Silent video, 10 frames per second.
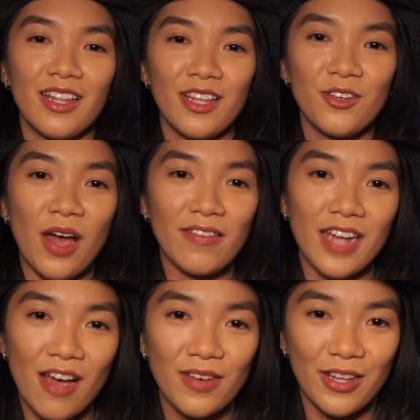you have to
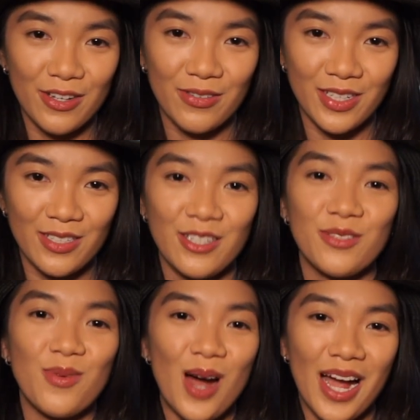have other reasons
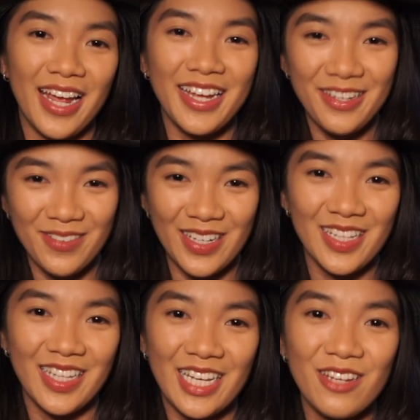why you want
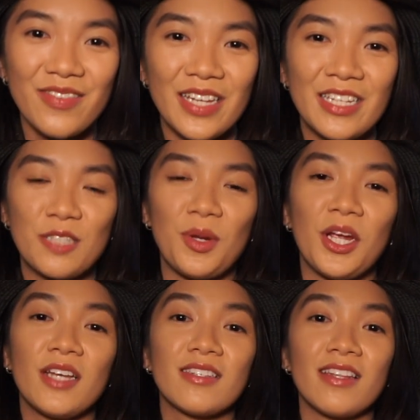to leave and experience